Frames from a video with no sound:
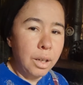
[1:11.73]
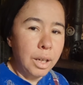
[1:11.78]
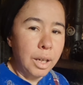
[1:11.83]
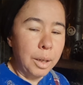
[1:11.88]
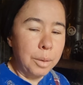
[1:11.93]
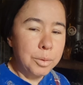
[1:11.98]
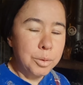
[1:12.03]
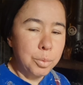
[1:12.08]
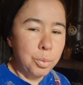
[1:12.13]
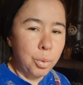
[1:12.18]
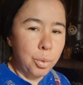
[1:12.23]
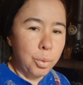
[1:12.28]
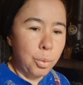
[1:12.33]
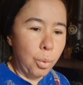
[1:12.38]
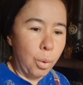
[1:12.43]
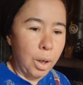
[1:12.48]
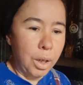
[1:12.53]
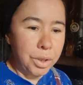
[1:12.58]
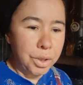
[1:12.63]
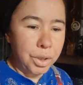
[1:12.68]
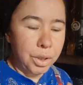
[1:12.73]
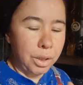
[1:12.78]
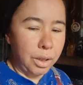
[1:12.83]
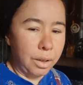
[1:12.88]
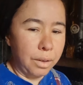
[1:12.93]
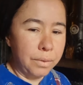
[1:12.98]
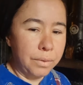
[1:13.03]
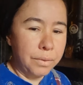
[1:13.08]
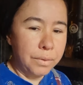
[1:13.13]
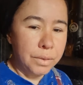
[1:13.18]
helps with washing
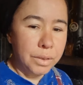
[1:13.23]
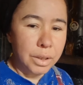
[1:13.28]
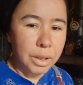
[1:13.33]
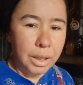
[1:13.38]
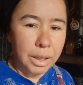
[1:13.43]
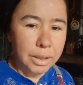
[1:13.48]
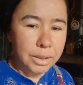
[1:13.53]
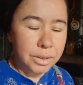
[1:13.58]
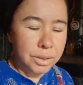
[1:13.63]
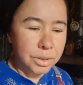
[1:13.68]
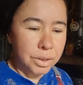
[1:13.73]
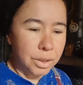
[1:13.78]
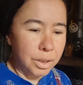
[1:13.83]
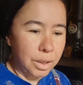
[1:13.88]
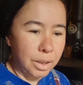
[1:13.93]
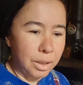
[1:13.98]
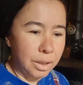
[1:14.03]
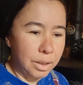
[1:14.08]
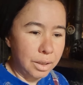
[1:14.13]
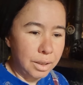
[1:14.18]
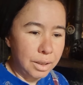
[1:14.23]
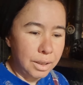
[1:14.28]
off the extra